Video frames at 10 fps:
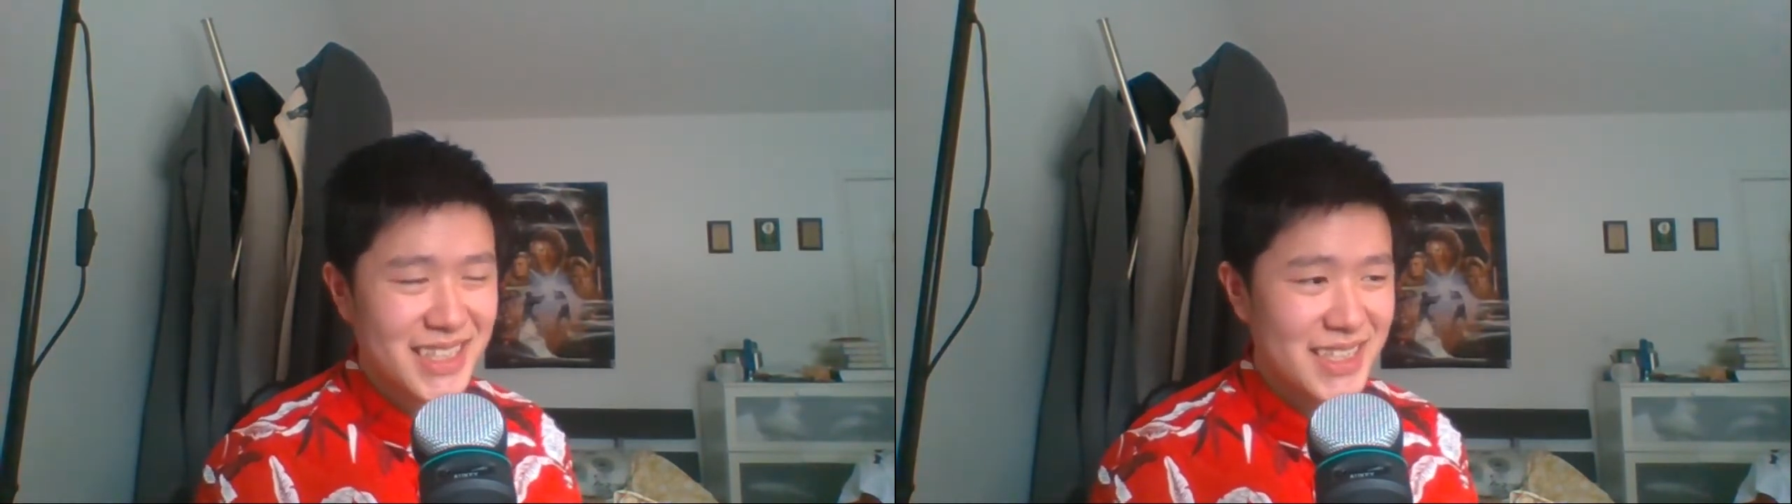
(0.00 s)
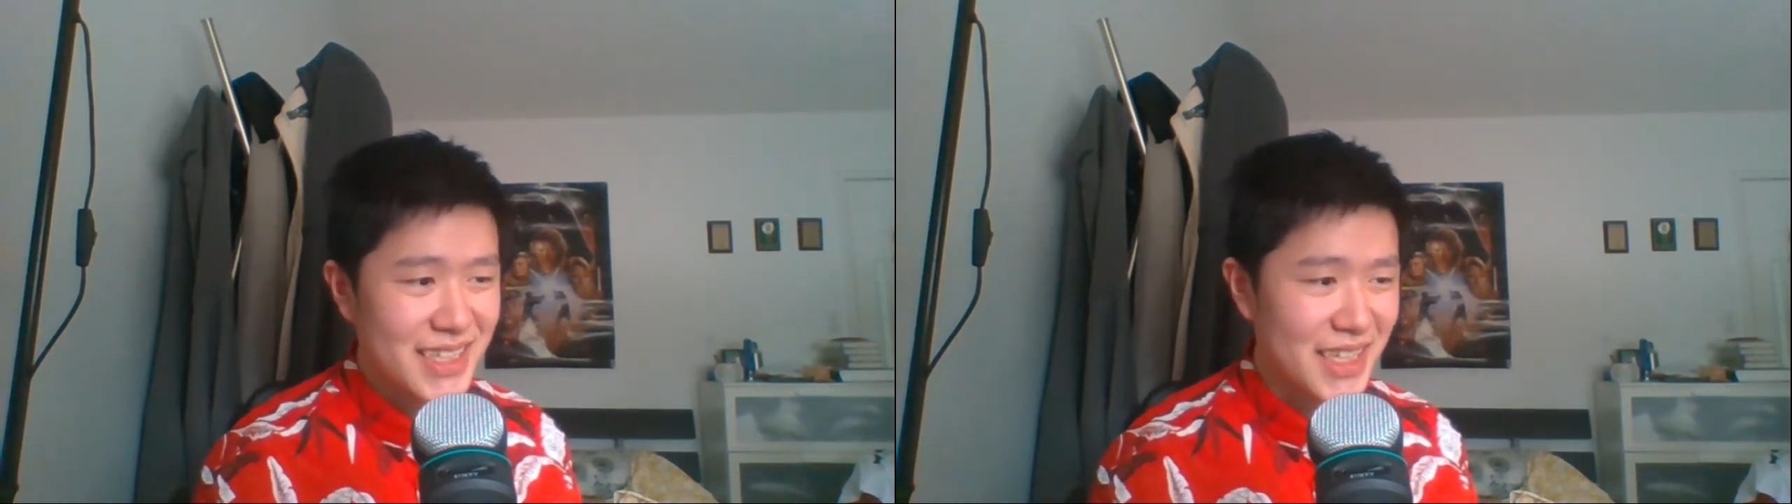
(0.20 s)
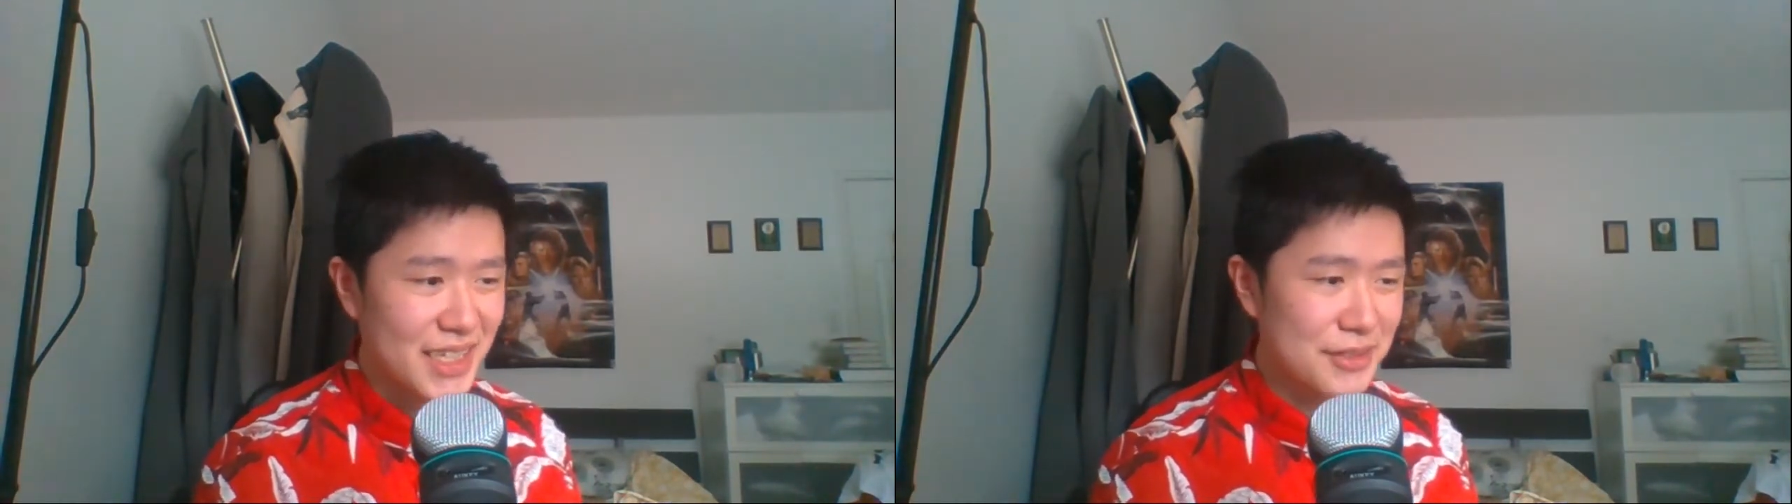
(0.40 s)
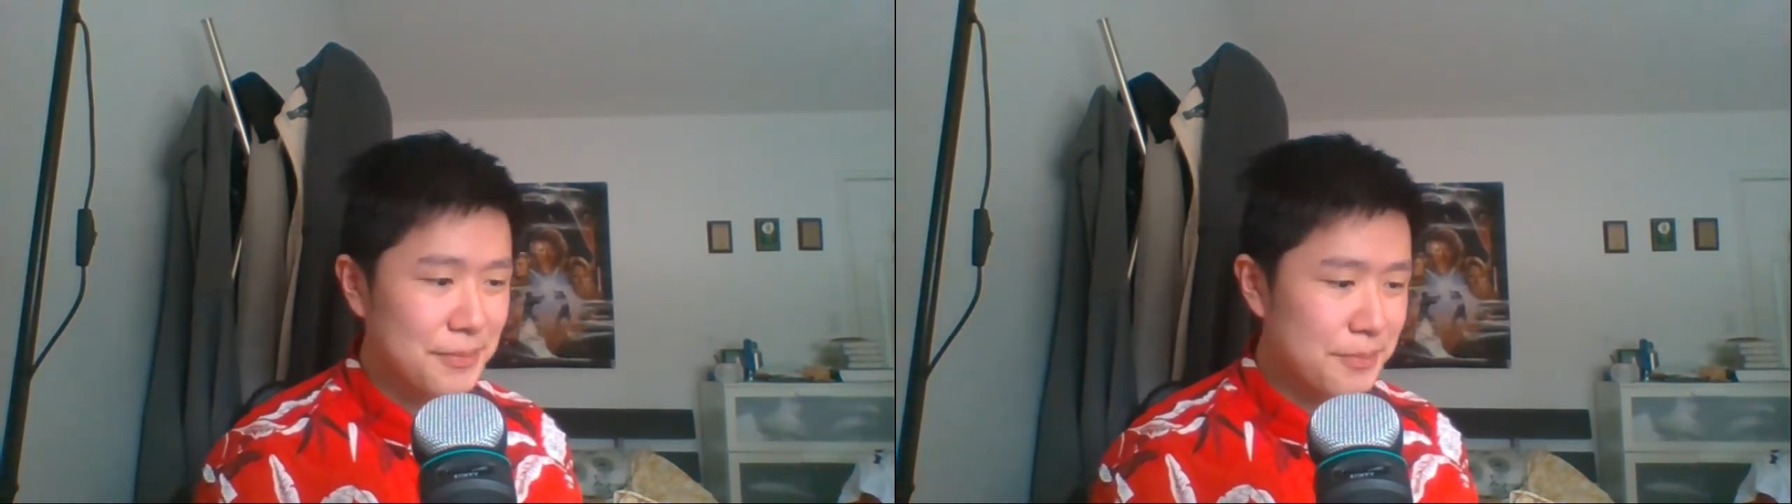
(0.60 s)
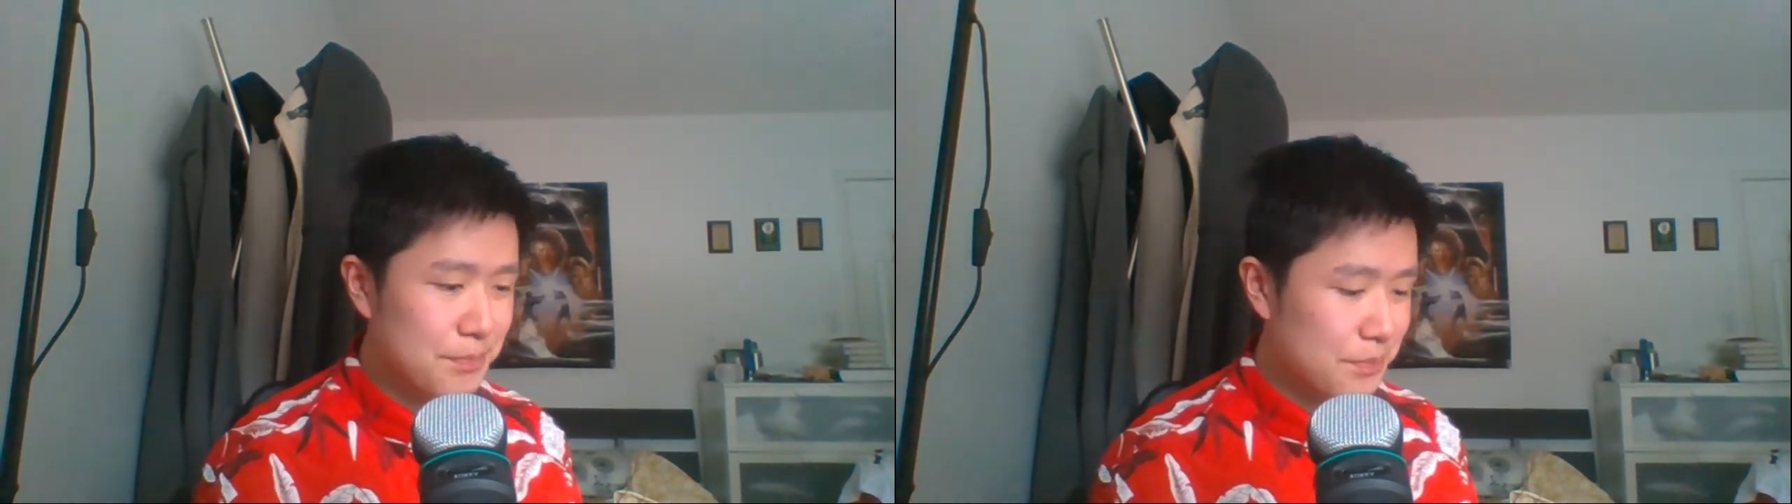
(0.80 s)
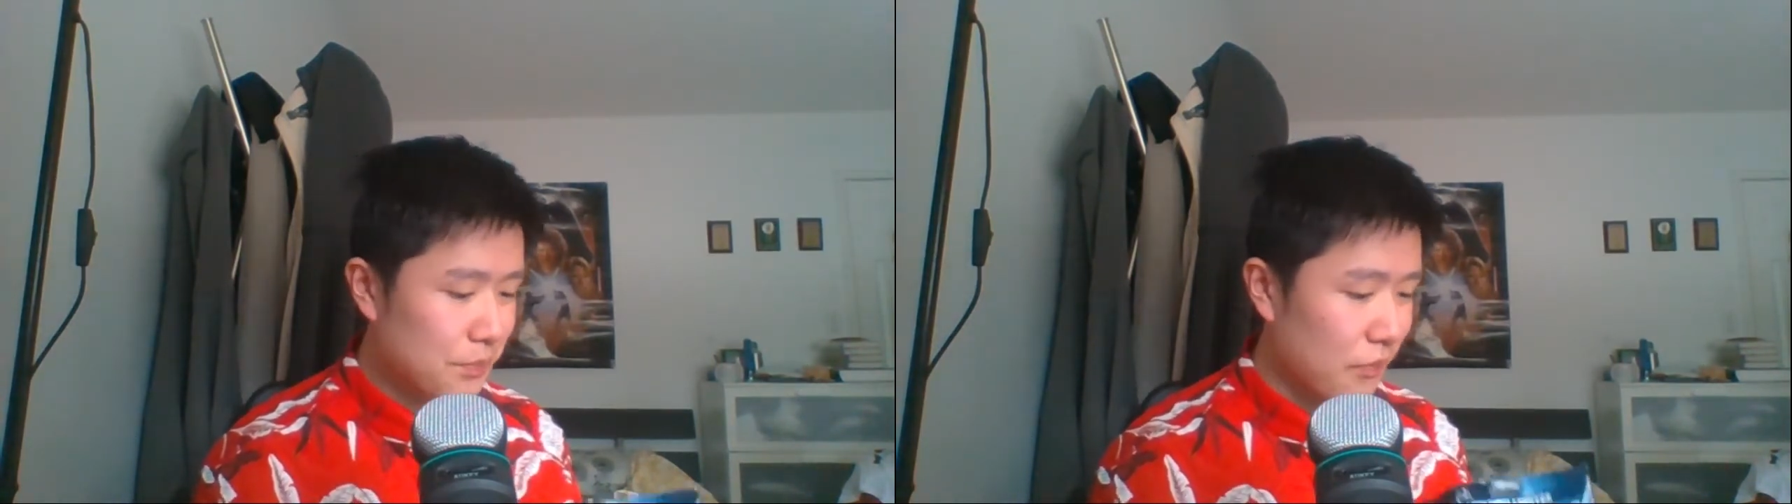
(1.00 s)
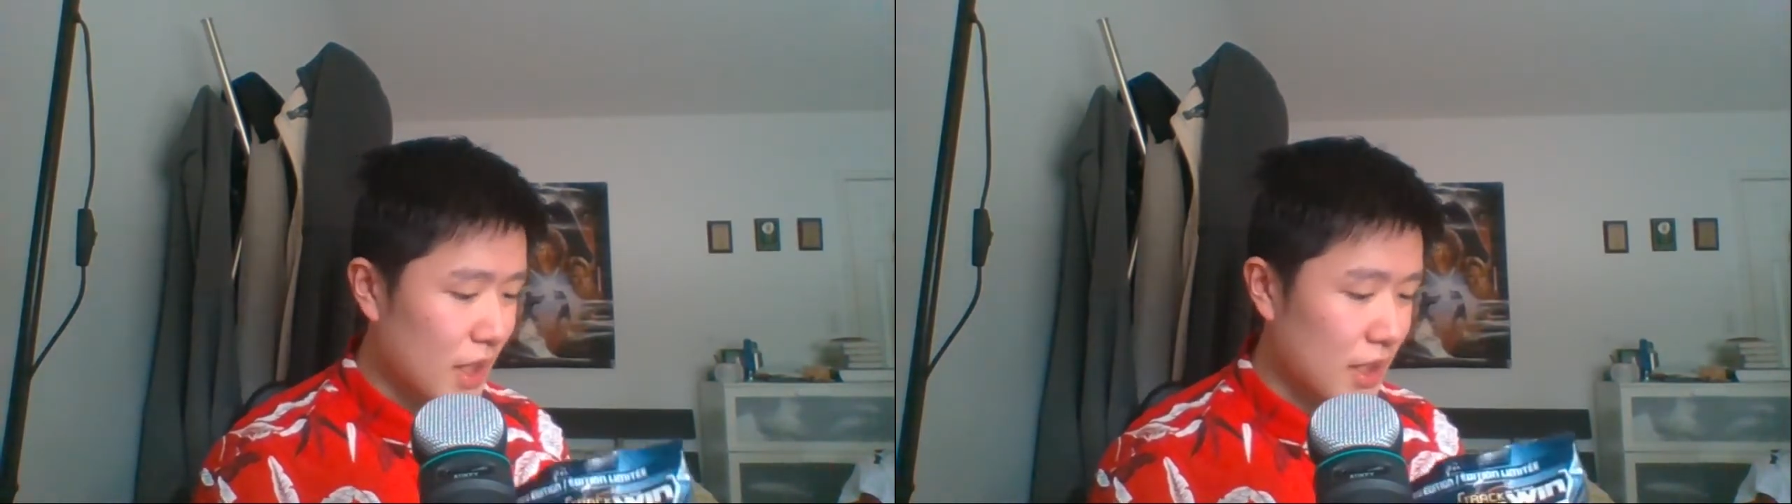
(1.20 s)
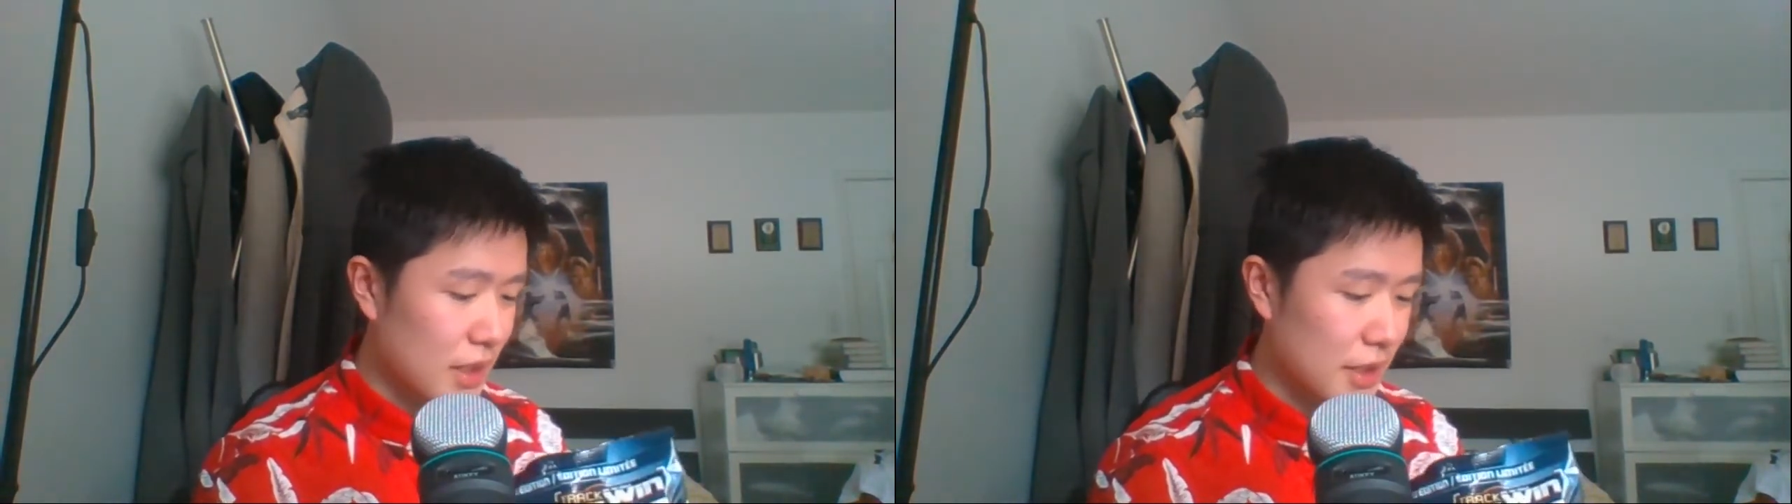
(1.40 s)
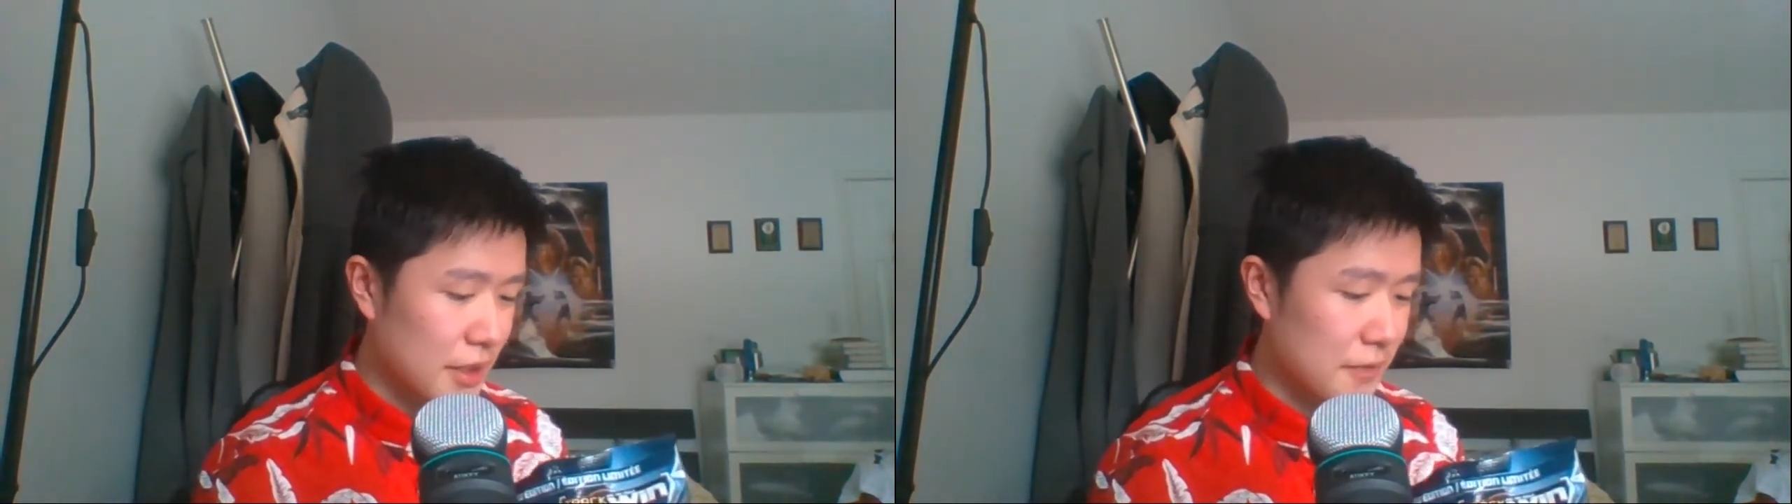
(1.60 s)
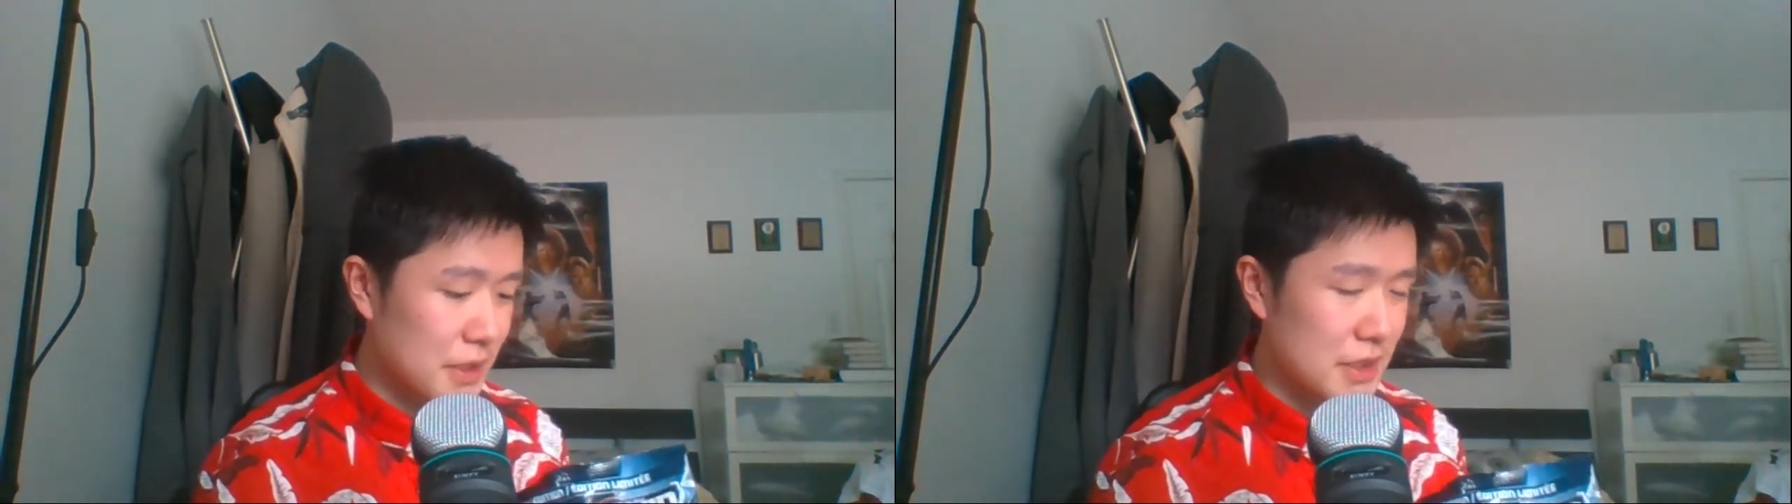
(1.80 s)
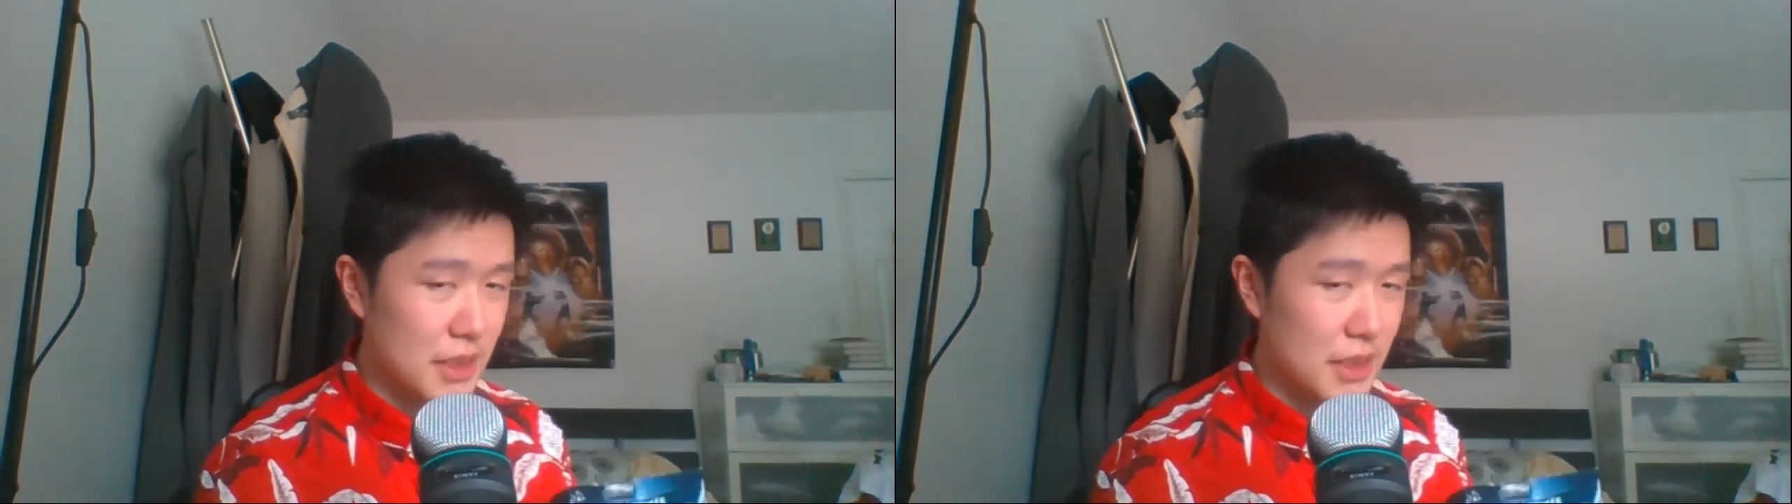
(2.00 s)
Yeah, I gotta give this